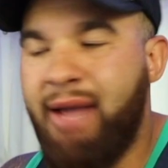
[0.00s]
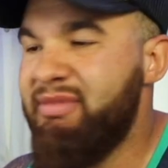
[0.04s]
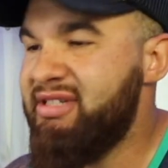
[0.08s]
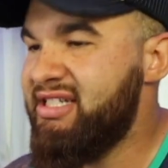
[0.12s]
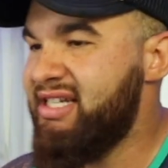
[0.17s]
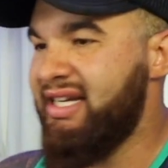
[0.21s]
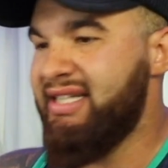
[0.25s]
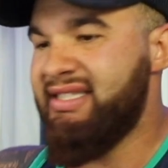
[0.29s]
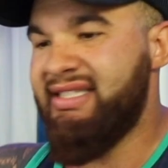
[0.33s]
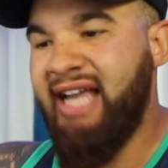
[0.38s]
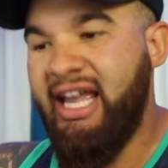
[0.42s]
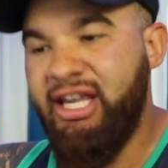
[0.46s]
It's
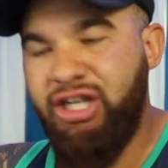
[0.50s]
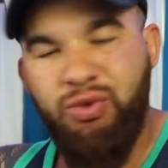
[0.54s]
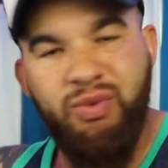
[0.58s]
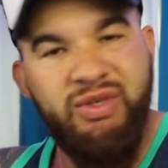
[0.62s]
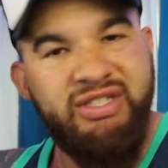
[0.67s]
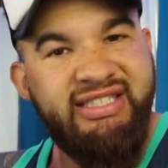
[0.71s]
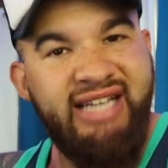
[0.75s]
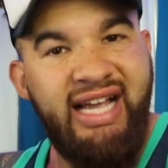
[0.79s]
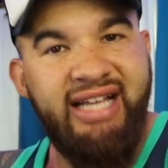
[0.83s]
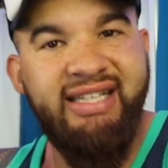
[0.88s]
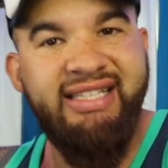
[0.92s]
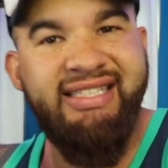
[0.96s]
going to take you a
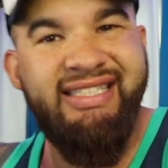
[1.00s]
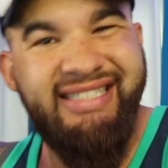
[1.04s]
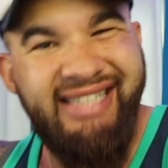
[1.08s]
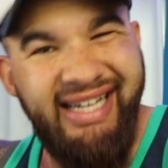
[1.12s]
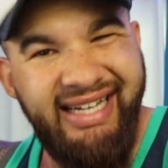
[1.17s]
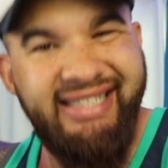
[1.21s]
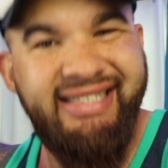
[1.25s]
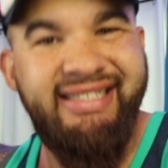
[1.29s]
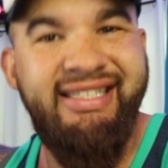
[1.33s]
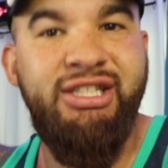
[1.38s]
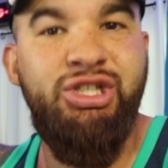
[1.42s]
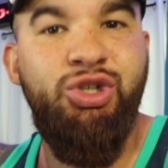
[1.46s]
solid
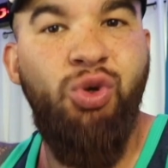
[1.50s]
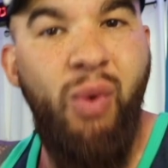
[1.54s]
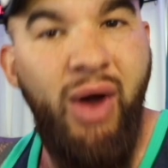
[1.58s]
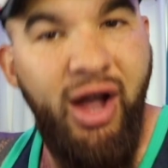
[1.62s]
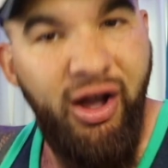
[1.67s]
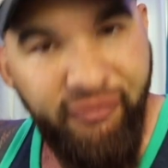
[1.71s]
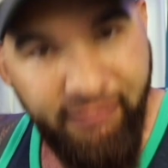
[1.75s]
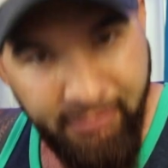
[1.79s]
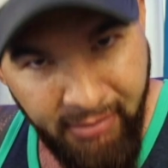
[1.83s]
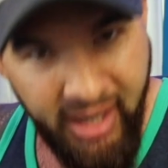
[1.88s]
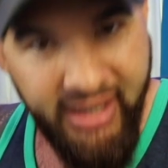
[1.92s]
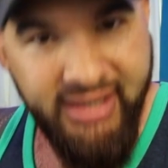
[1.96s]
6 to
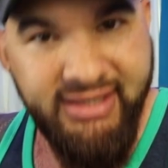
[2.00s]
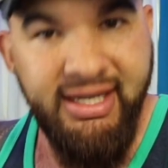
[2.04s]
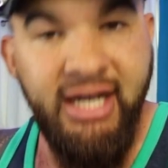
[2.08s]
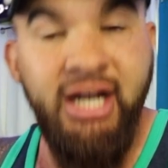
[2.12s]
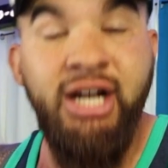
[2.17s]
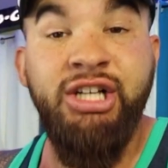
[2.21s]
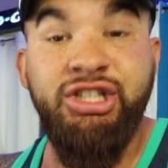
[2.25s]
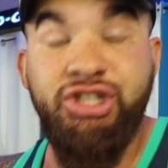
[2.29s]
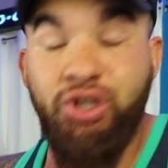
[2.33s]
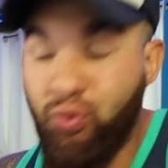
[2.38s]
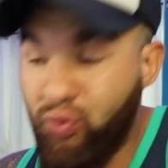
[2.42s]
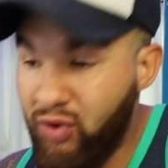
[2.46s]
12 months
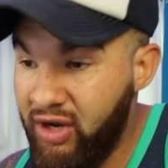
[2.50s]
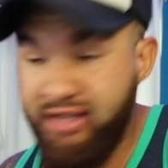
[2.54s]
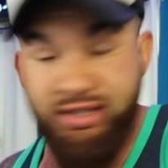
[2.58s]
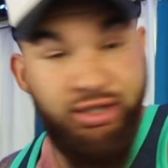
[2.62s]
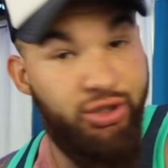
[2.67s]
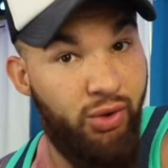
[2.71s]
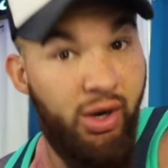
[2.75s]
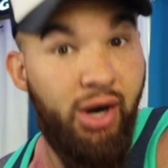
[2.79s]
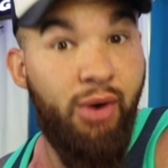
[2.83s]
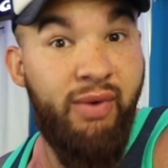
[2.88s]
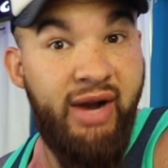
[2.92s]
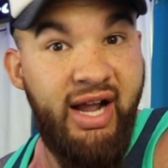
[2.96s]

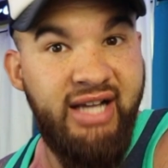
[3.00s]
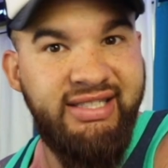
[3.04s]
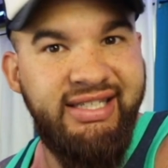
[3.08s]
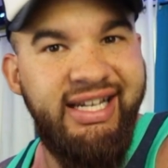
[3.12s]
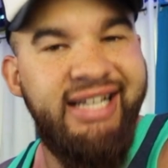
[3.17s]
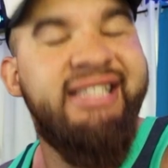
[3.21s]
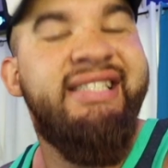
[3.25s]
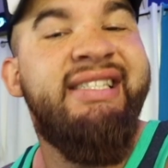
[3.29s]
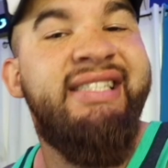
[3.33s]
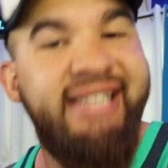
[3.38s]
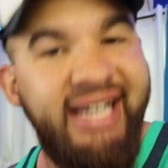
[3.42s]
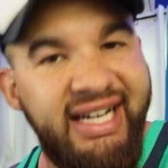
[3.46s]
you heard what I
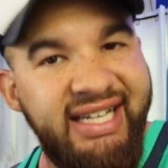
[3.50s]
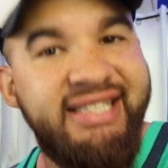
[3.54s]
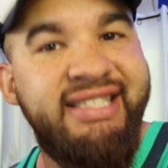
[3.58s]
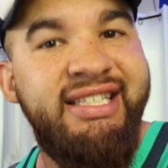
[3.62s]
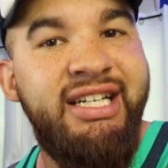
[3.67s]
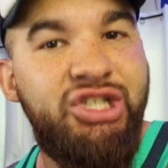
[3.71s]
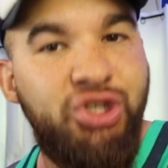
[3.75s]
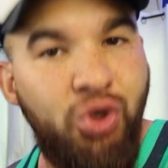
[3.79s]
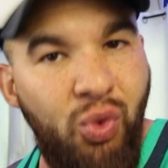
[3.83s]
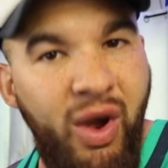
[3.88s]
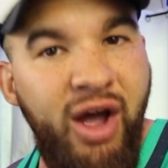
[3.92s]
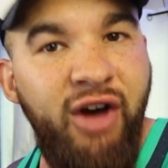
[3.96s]
said, 6 to
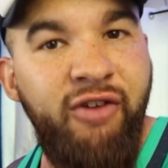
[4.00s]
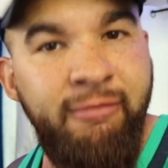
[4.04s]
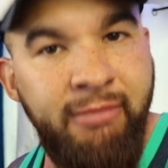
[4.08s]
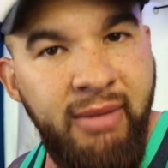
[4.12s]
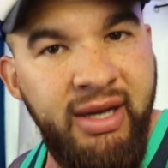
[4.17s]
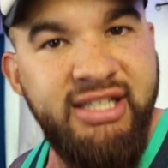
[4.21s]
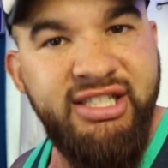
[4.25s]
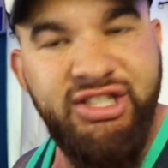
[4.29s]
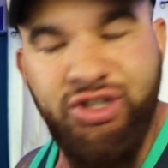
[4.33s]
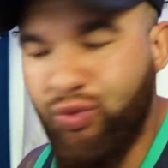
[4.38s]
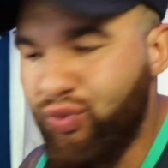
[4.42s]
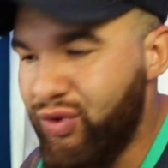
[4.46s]
12
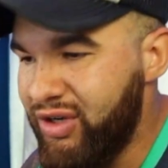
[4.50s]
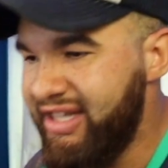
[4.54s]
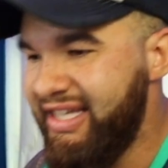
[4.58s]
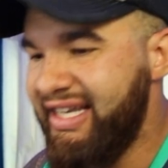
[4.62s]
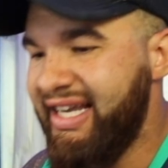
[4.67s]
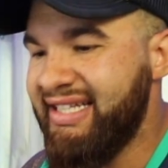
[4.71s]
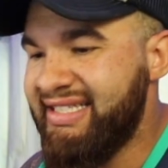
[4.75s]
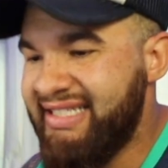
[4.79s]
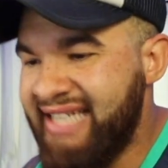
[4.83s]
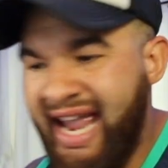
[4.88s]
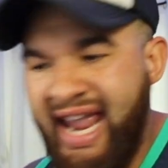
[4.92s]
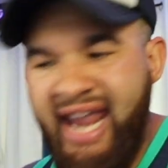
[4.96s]
months to really
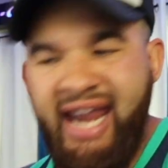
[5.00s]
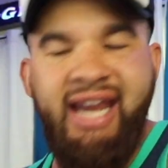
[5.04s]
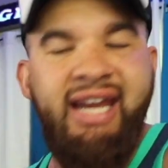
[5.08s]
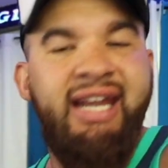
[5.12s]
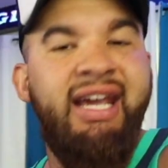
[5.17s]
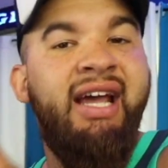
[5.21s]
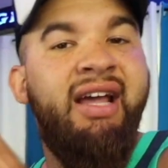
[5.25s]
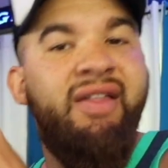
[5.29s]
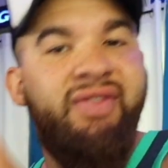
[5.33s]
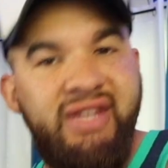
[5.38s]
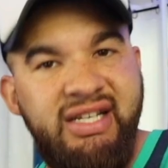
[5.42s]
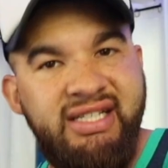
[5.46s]
attain
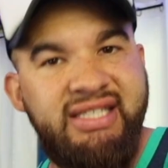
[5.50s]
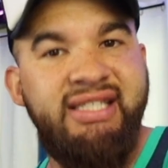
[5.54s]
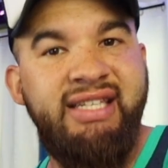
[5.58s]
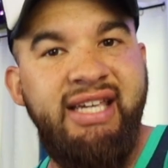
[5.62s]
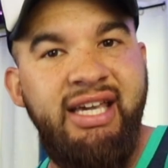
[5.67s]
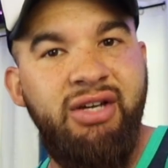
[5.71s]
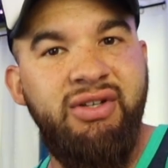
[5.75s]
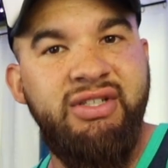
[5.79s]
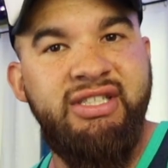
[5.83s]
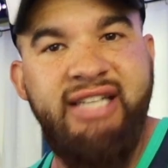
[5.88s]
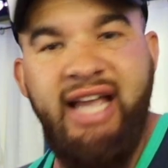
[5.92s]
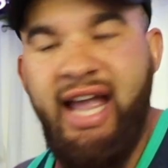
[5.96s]
this
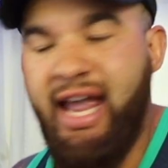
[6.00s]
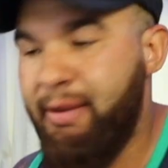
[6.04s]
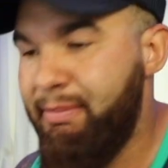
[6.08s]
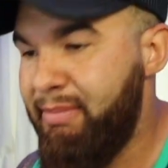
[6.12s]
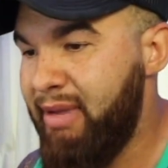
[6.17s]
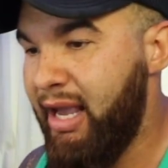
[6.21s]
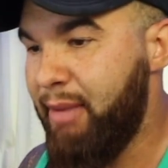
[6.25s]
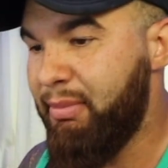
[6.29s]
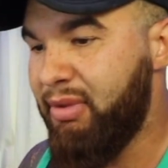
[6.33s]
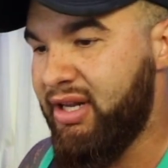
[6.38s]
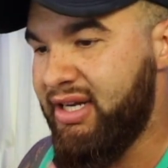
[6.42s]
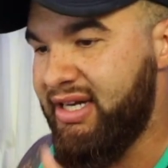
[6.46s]
skill set and
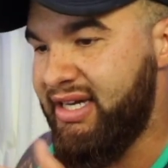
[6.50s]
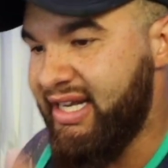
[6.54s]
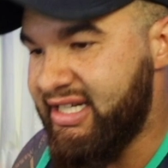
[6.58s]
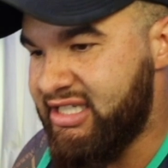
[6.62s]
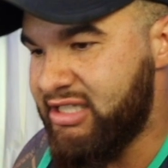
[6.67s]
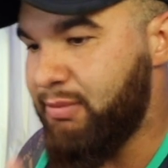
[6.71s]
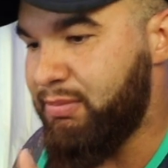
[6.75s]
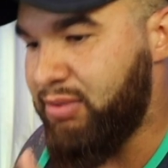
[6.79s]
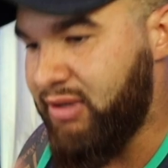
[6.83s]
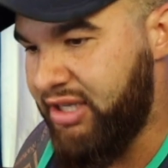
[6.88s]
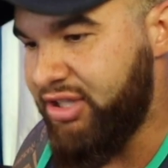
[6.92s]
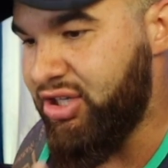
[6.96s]
be able to
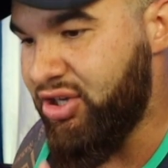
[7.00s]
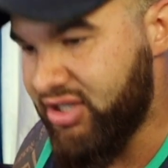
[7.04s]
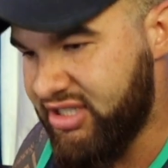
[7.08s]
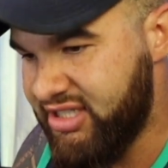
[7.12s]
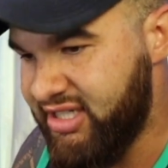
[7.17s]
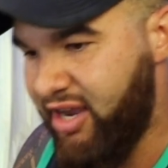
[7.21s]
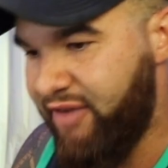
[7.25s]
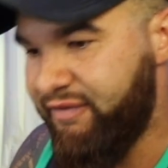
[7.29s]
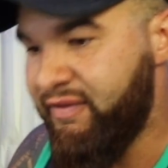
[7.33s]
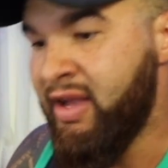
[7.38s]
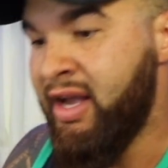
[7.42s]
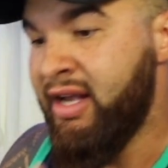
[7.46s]
discipline
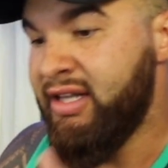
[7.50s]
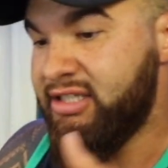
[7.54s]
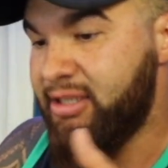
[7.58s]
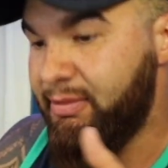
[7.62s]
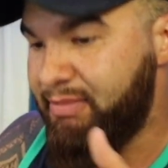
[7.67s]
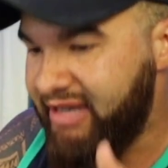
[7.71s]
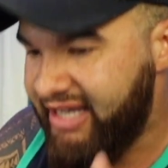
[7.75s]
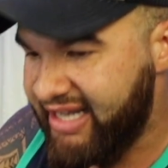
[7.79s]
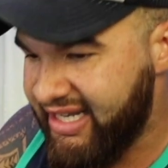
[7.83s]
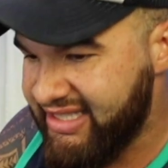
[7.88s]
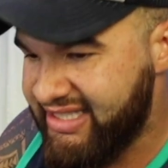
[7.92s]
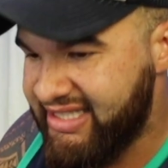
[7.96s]
yourself to
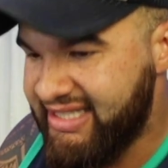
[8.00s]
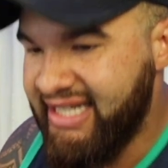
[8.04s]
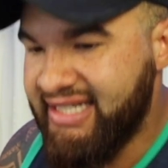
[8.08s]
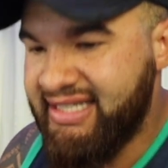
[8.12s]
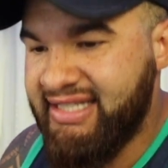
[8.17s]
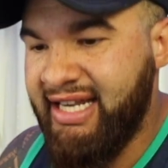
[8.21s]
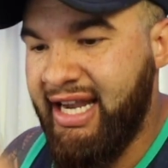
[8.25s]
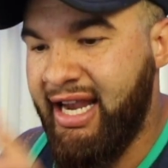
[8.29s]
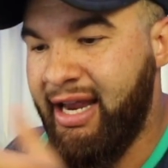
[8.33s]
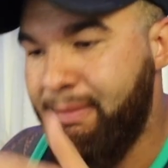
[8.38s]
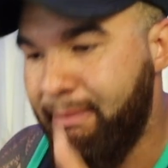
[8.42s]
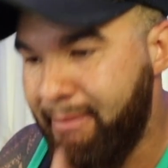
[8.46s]
be
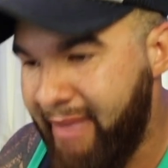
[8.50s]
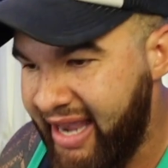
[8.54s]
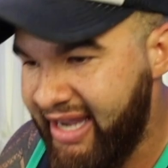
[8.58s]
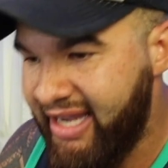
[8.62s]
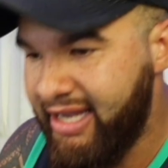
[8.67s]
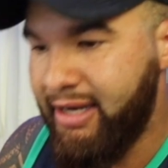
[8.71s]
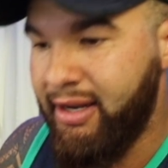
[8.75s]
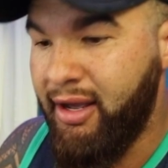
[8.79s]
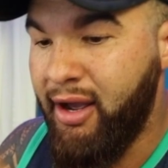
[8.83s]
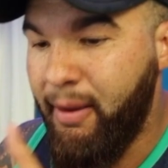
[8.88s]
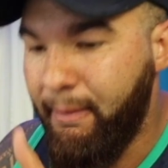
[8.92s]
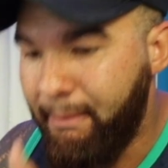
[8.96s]
consistent in
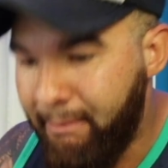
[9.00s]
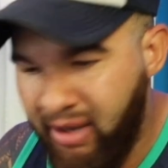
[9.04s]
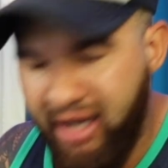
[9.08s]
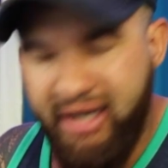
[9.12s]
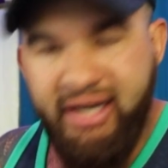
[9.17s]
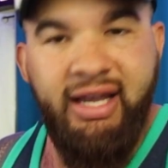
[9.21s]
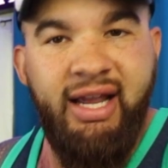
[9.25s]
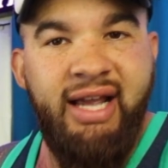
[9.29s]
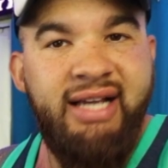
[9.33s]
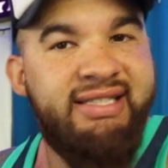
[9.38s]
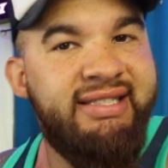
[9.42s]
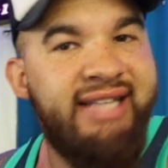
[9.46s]
making
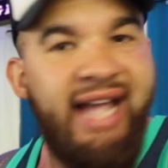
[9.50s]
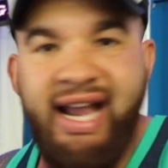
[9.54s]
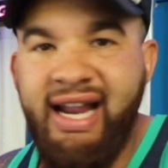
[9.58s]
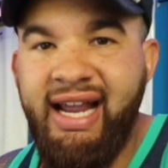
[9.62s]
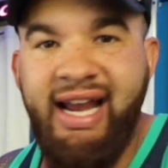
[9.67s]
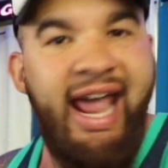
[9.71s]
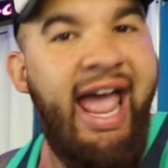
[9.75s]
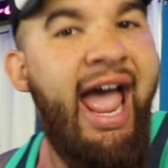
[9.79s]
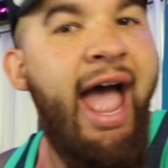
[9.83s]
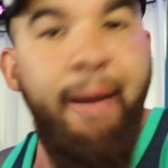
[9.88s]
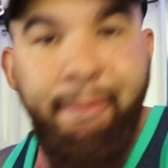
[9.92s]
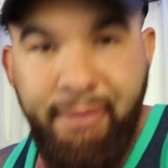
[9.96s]
money. It's not
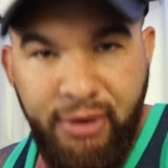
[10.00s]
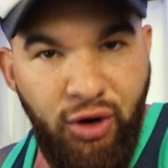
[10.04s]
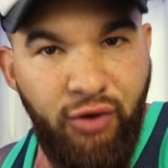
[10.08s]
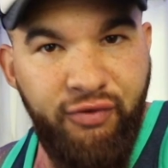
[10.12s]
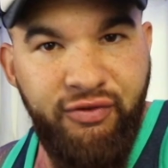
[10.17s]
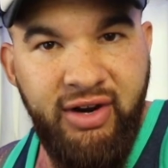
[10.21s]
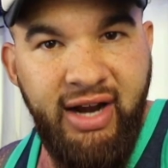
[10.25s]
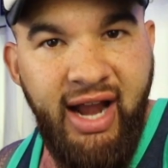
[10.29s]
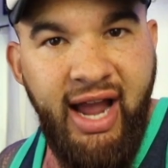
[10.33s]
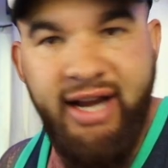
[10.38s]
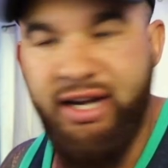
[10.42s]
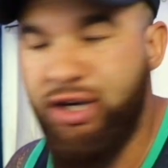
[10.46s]
gonna happen
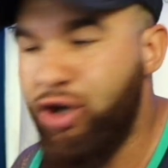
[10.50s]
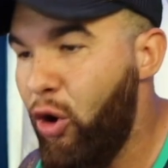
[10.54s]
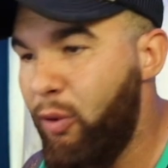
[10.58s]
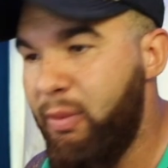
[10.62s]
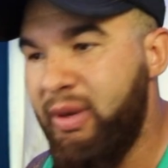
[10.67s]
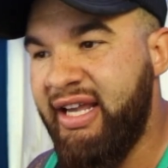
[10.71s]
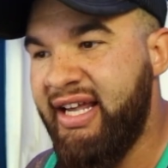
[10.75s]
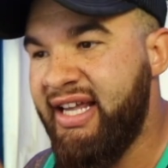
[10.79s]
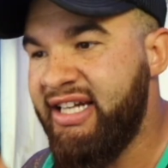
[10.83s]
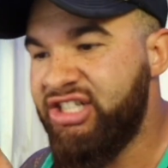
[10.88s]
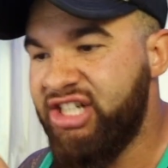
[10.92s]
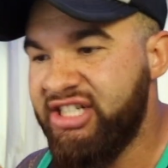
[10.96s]
overnight.
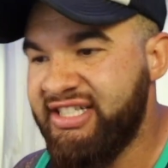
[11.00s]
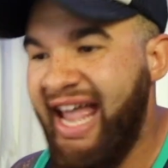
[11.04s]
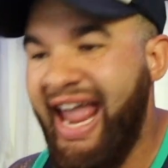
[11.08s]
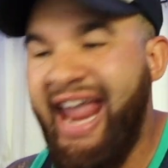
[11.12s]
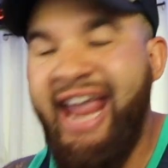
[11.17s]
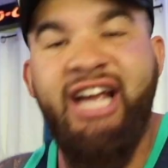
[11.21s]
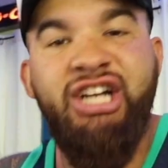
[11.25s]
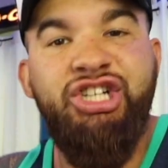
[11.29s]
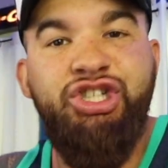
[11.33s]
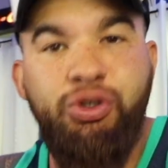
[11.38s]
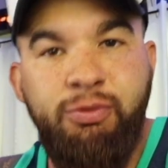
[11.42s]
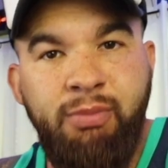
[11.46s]
Nobody can just
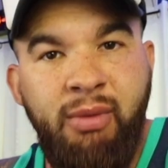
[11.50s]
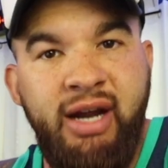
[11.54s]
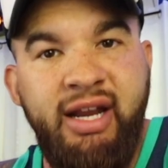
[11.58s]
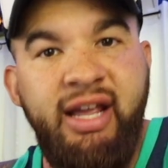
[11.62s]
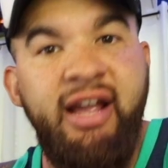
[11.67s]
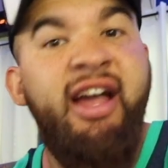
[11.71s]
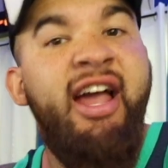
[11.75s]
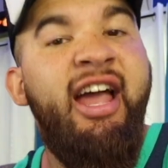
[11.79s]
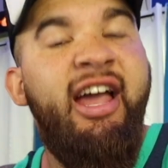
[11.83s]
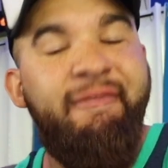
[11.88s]
hand you money.